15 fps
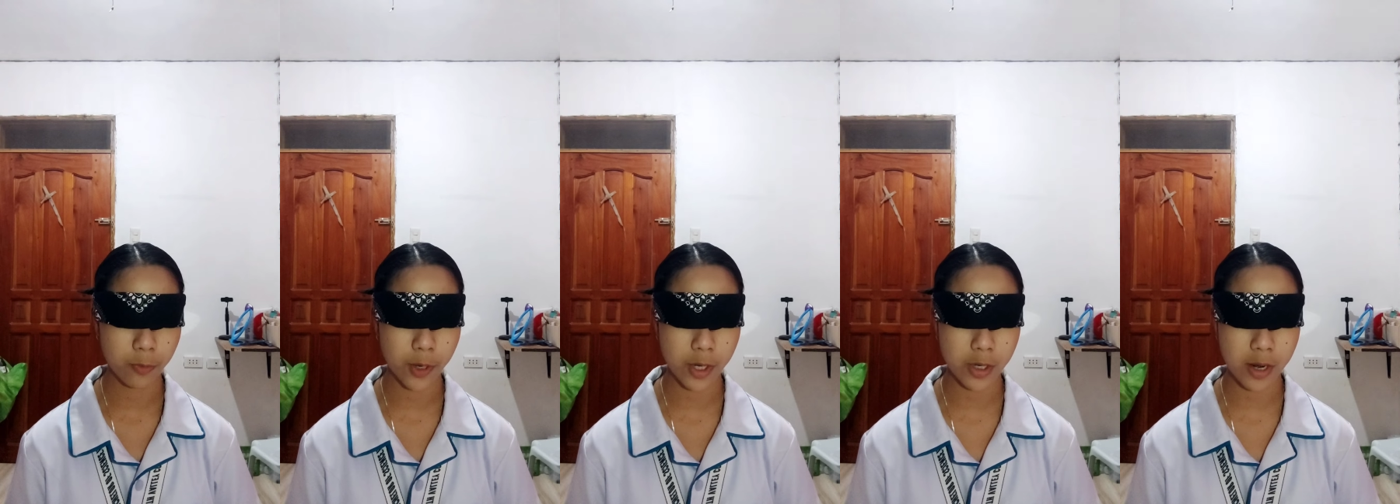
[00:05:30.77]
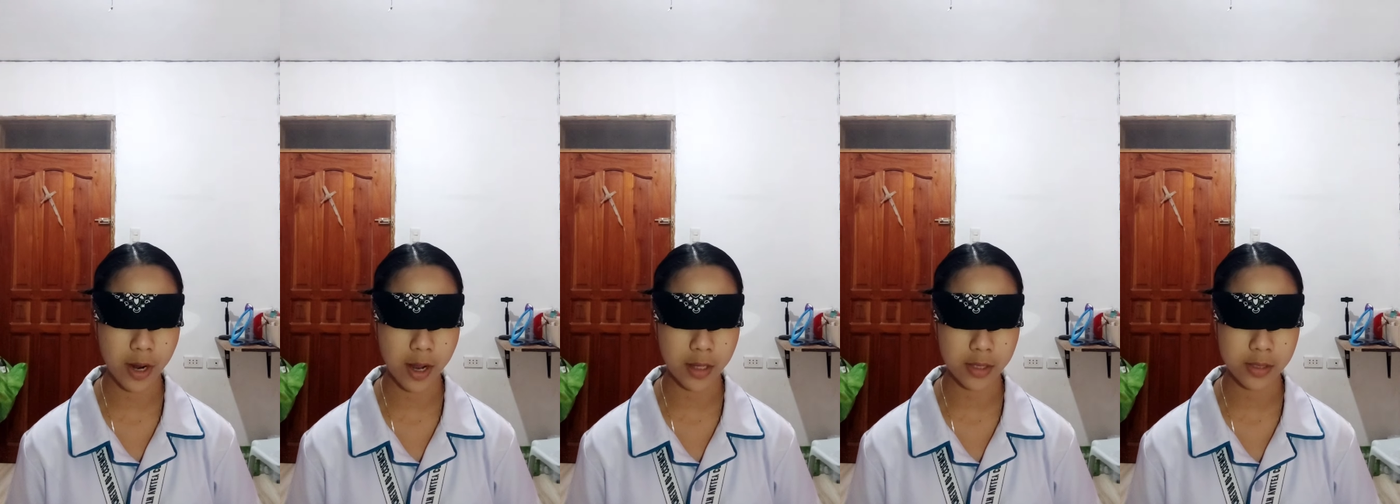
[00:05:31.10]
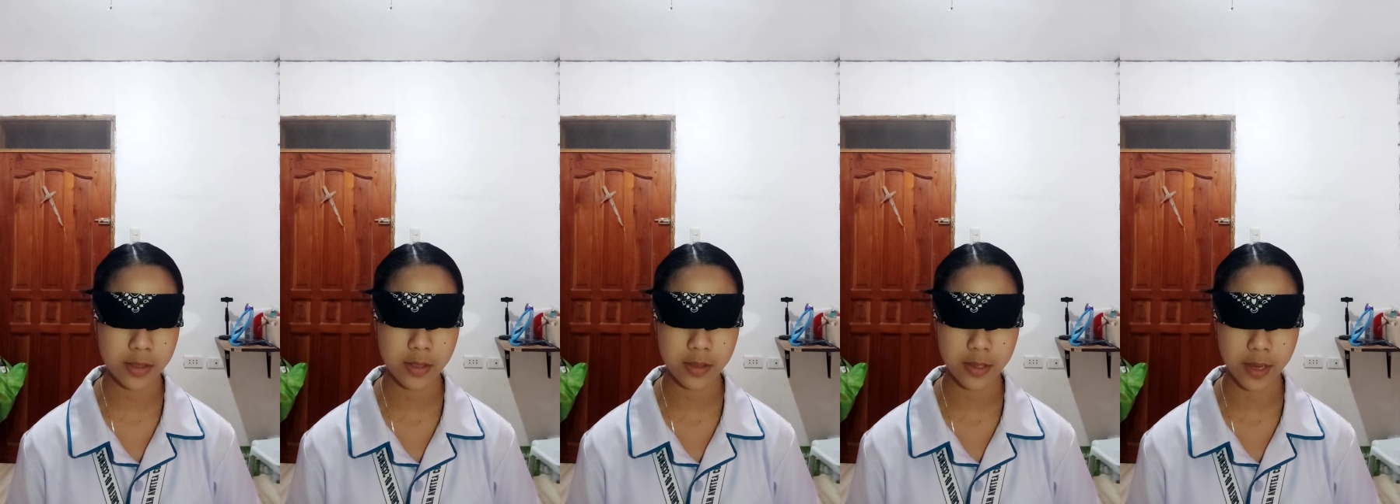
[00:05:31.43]

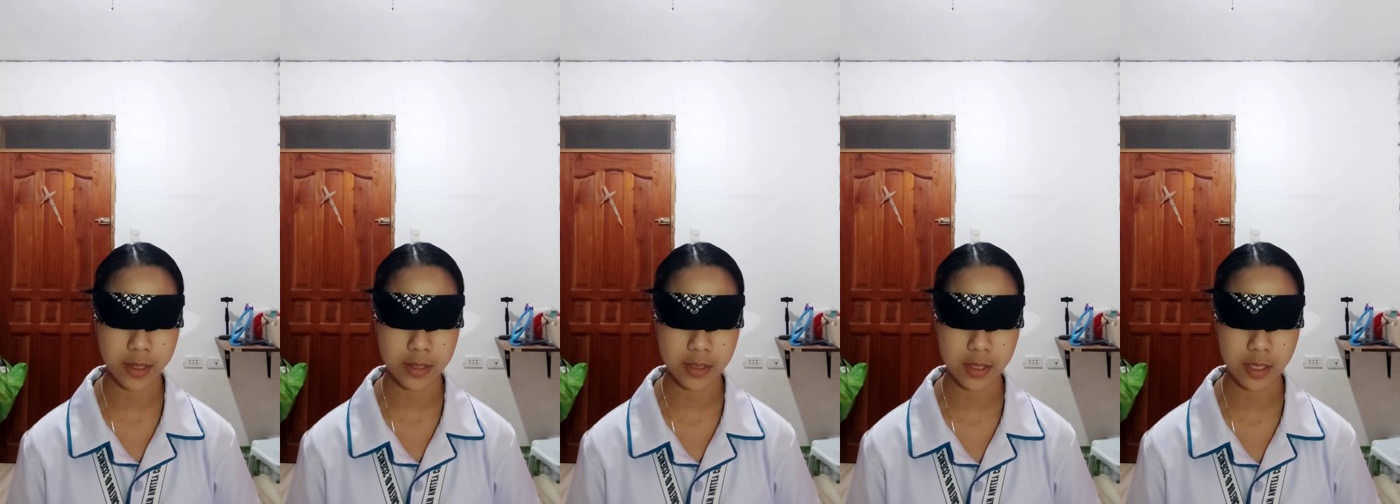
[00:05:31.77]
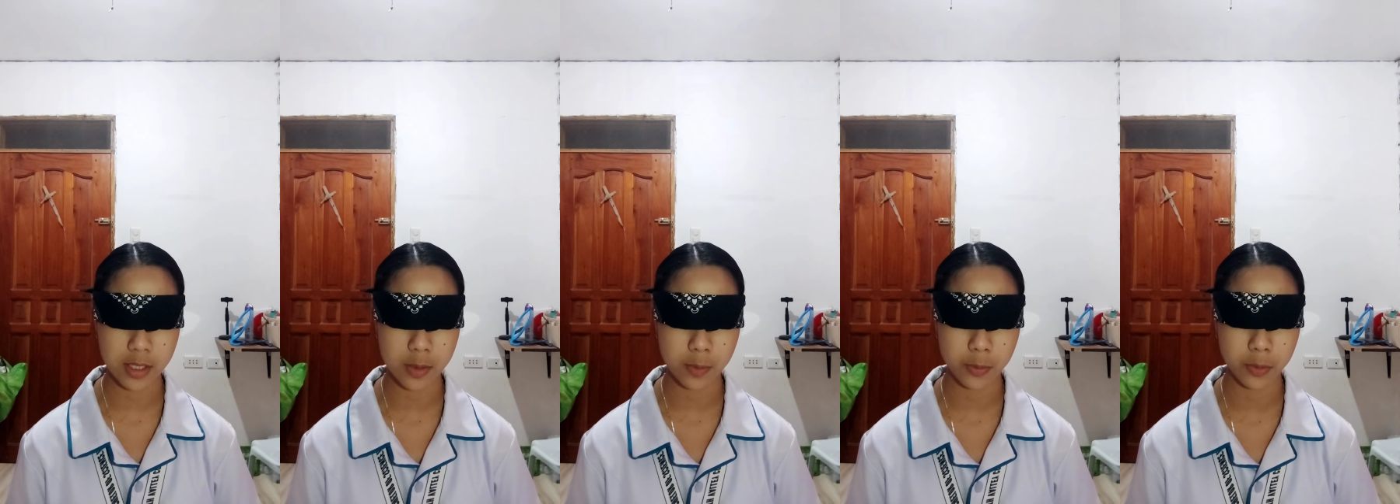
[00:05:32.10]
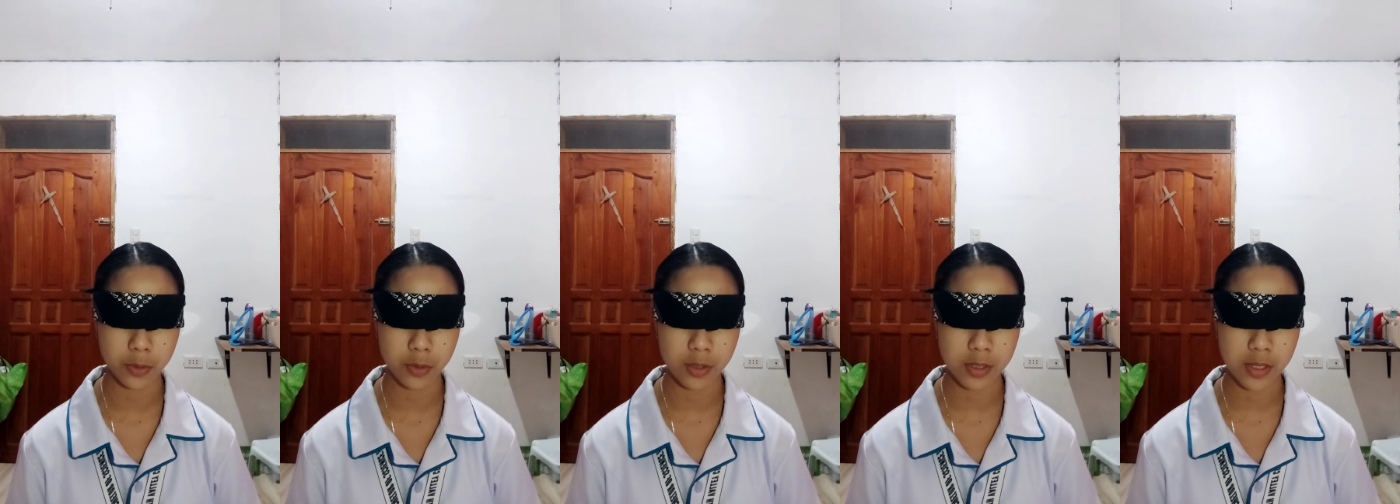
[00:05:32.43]
whereas the testes
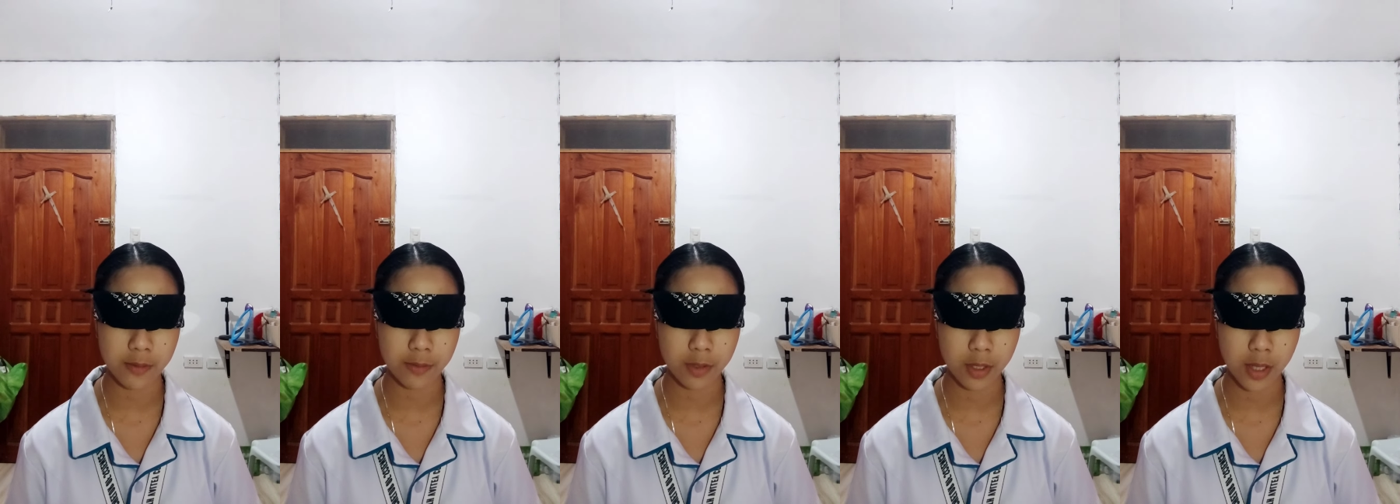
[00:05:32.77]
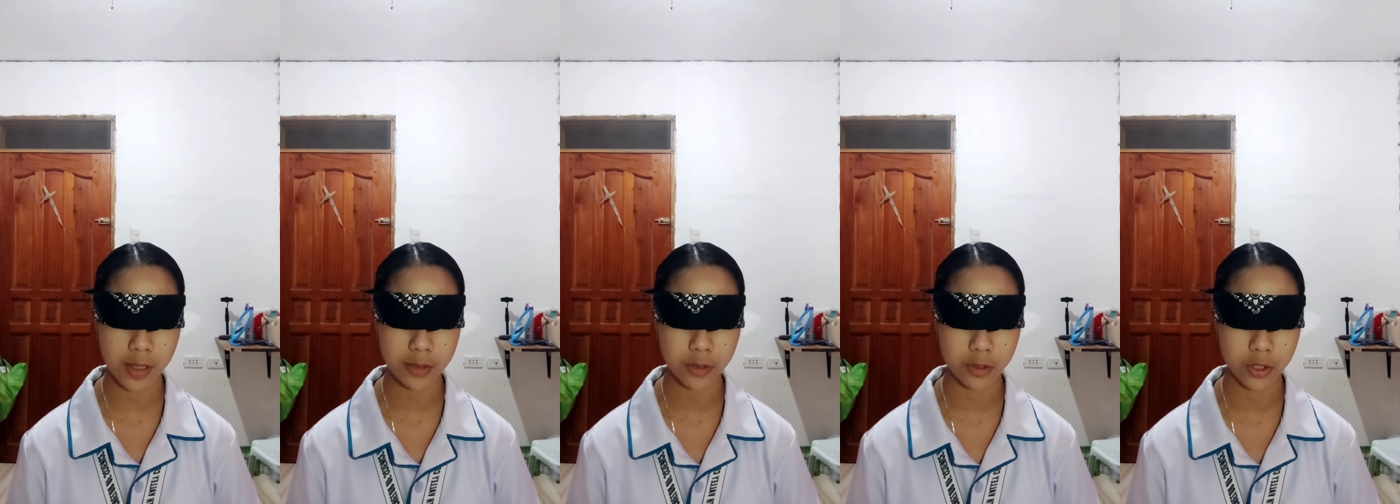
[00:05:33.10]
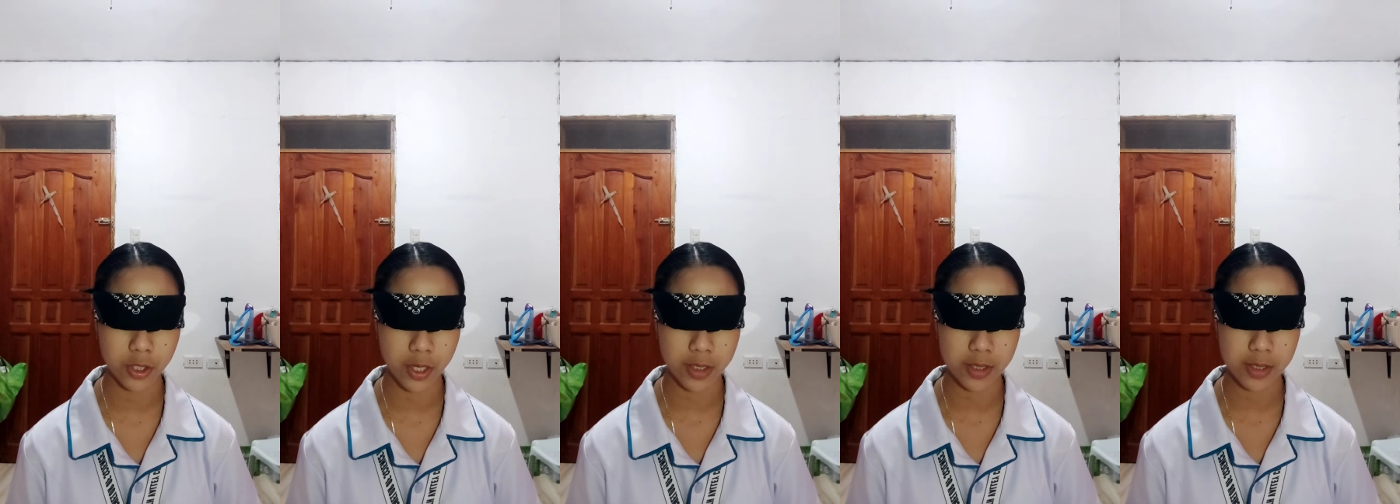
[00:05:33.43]
produce several
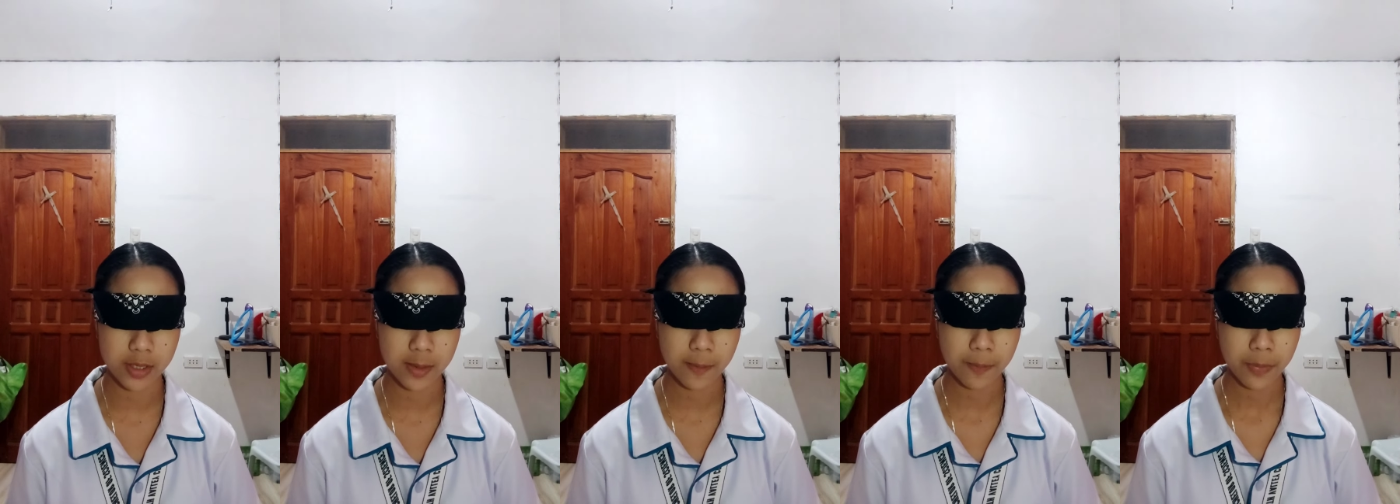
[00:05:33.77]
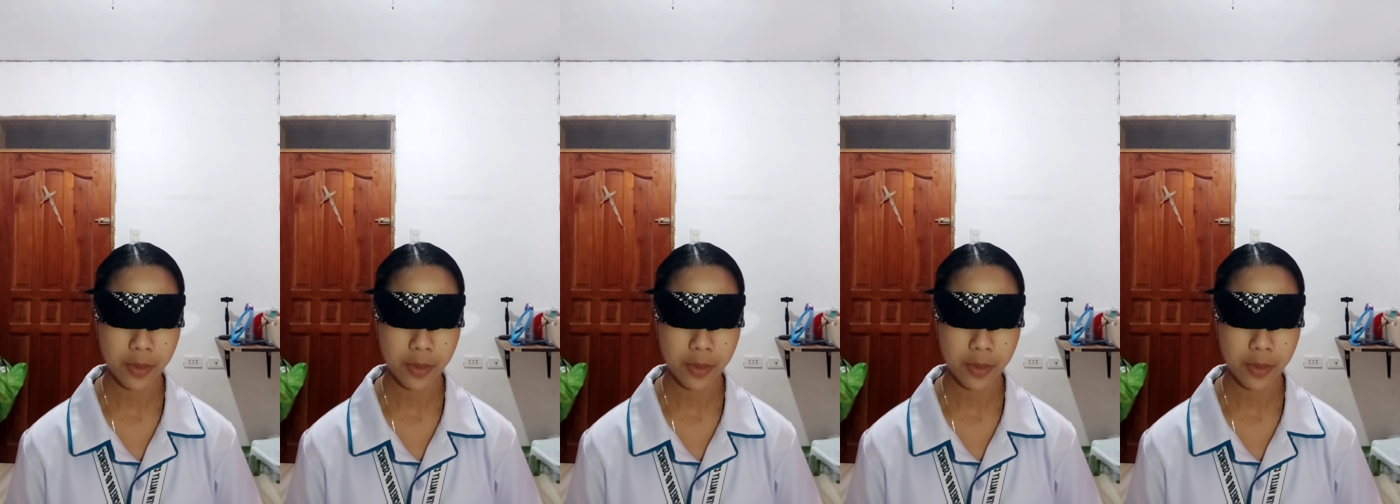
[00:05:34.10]
androgens.